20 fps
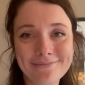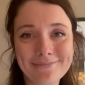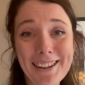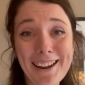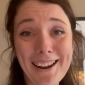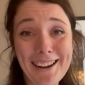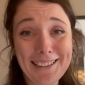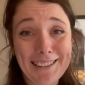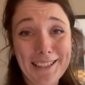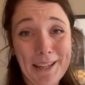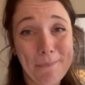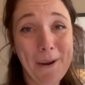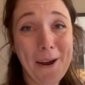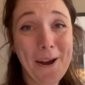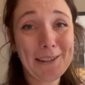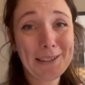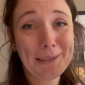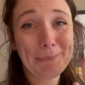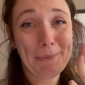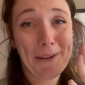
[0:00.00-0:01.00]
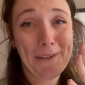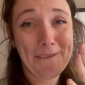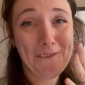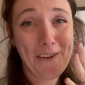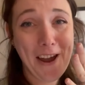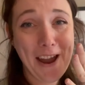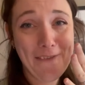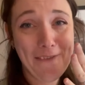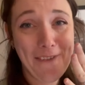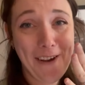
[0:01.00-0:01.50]
Guys, I passed my
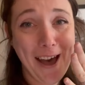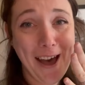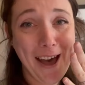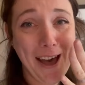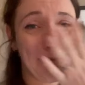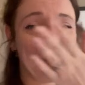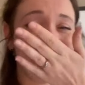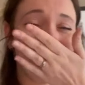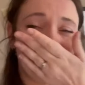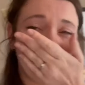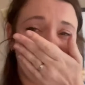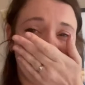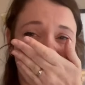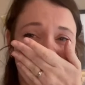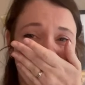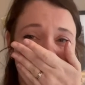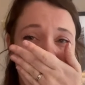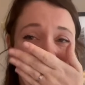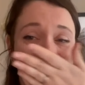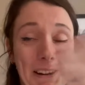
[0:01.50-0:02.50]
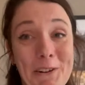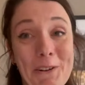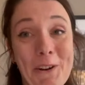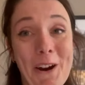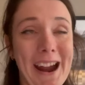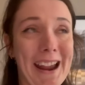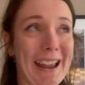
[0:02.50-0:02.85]
Viva. I'm gonna cry